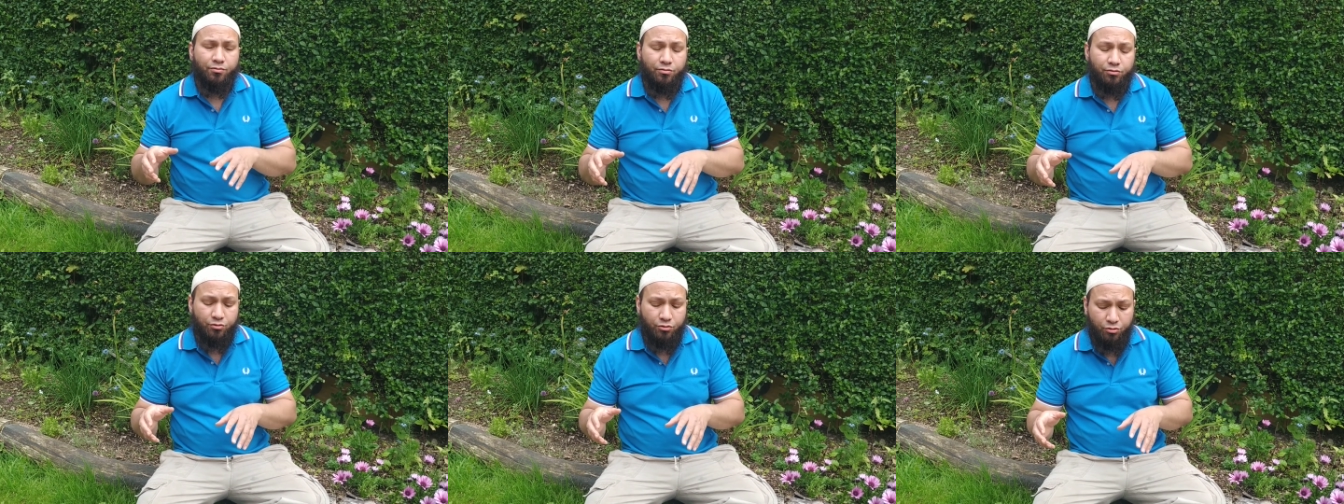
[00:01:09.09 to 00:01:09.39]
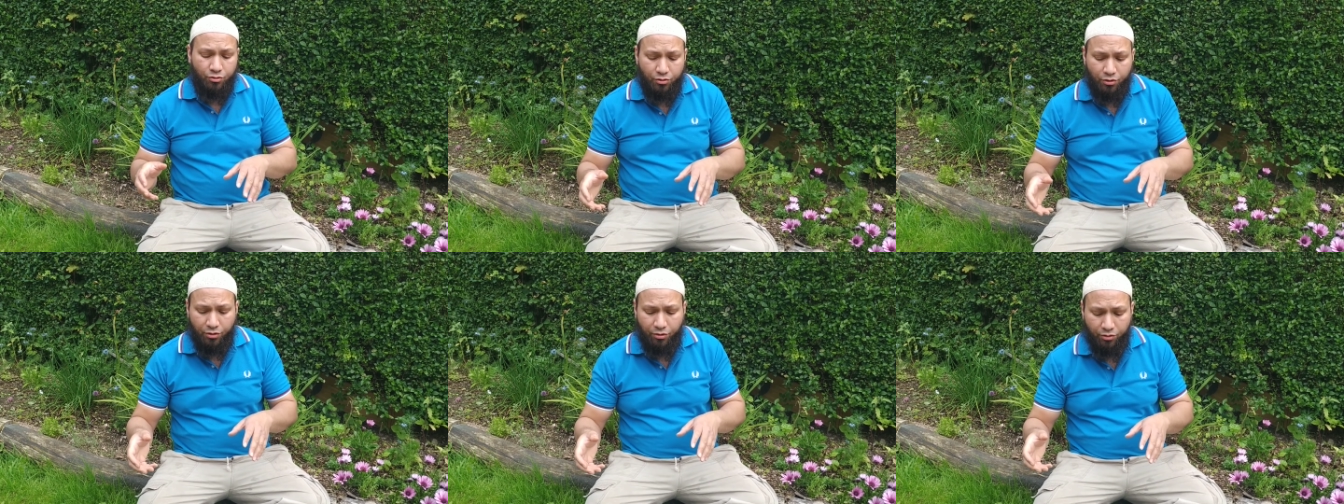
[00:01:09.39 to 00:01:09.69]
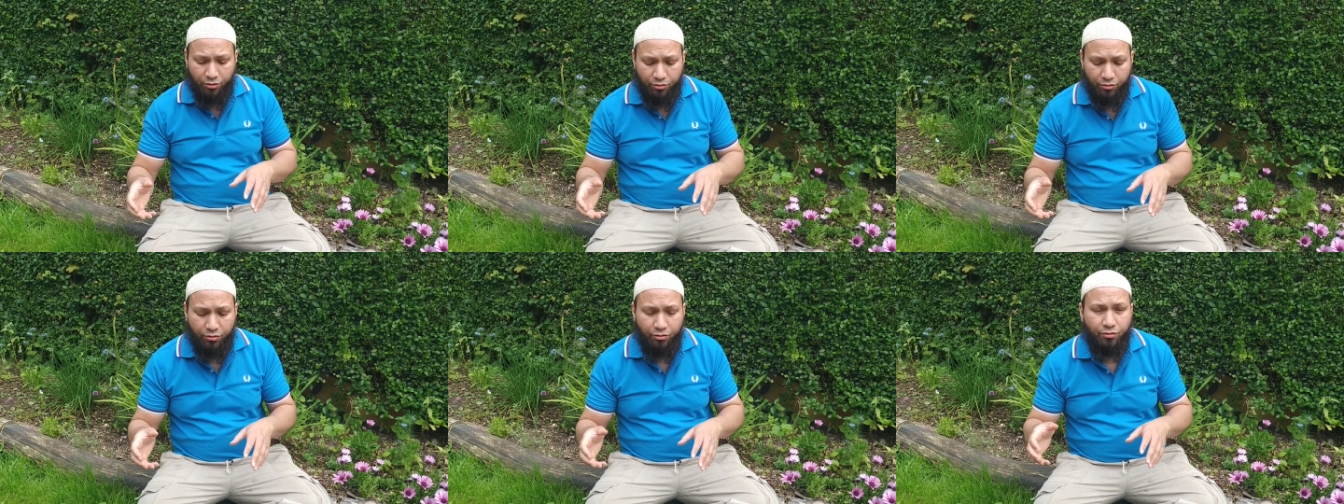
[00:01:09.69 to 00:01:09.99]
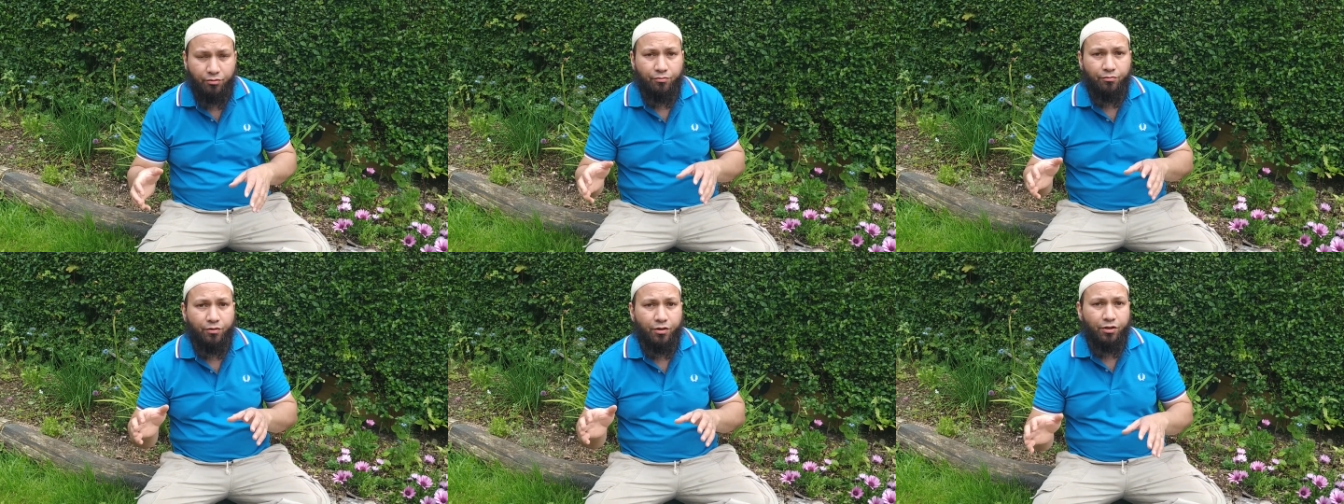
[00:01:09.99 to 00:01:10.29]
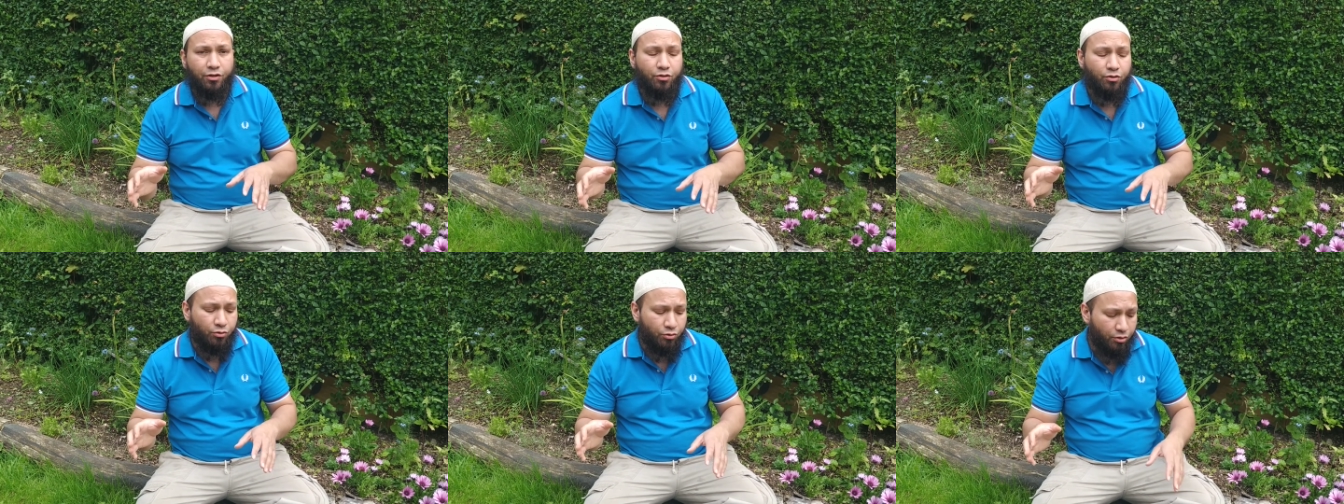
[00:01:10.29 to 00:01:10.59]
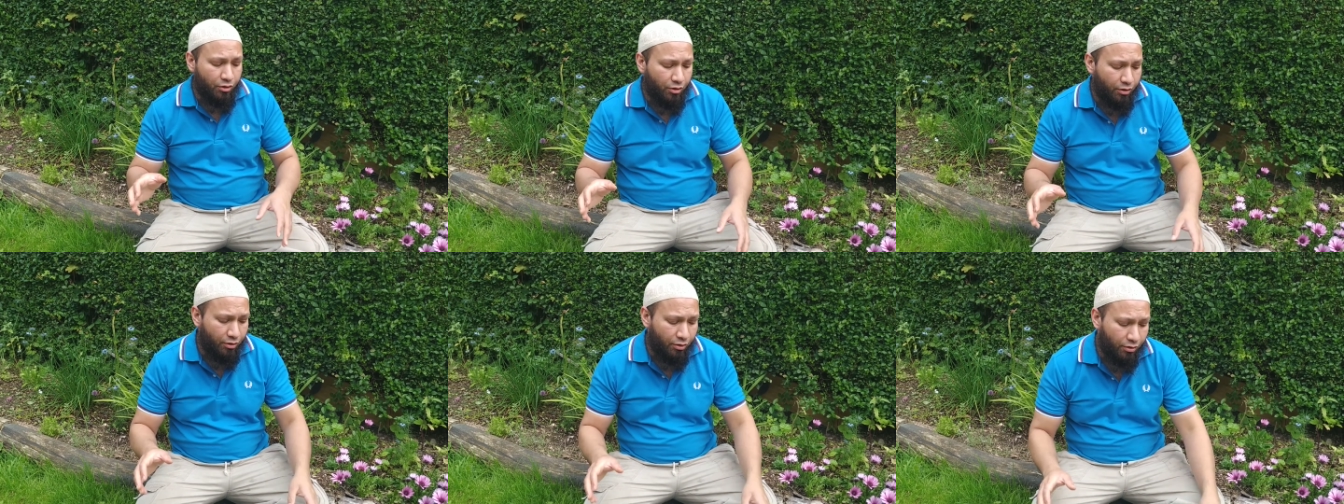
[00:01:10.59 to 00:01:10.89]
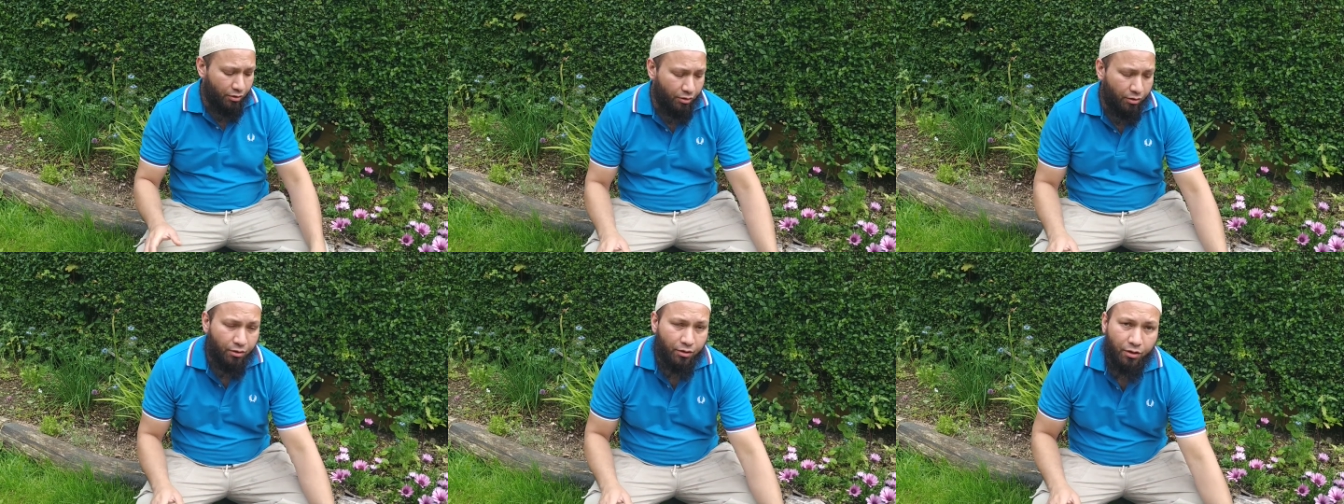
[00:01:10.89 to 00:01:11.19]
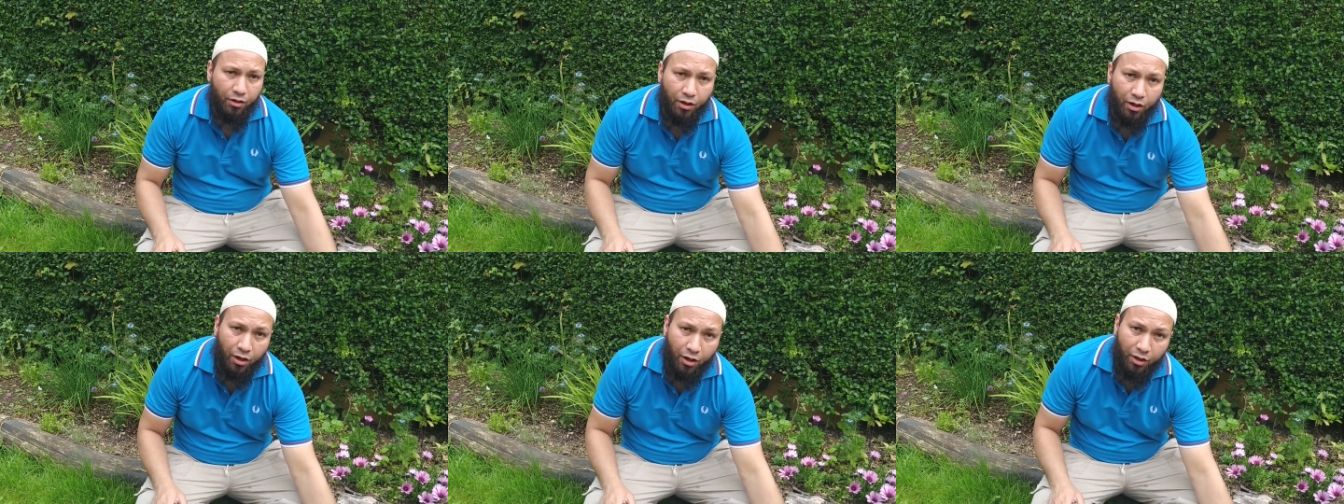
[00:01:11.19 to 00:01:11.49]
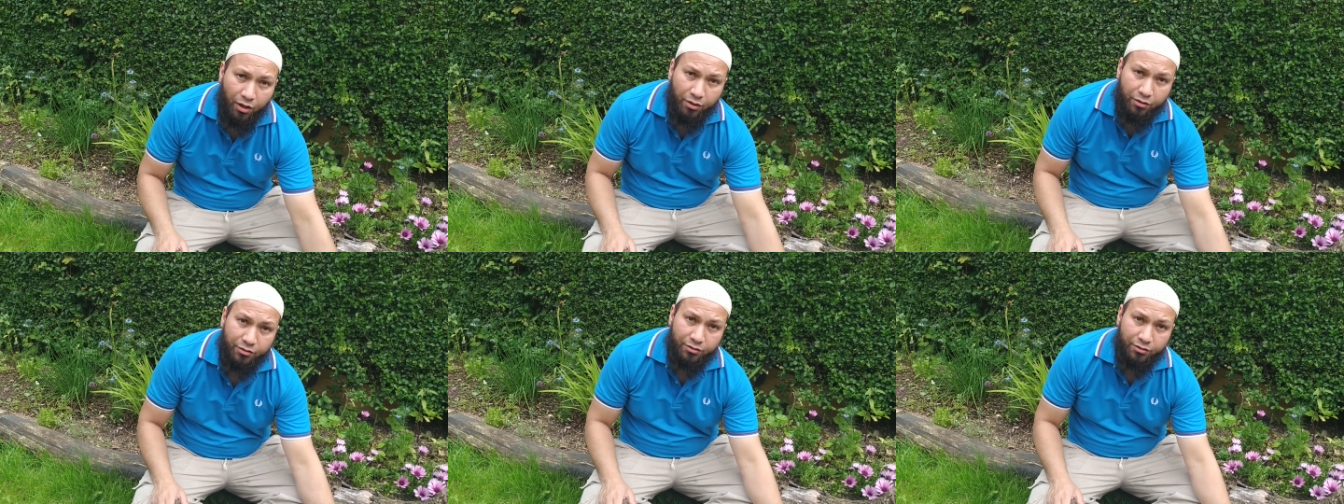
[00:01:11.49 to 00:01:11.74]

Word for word: So they're, they're very good at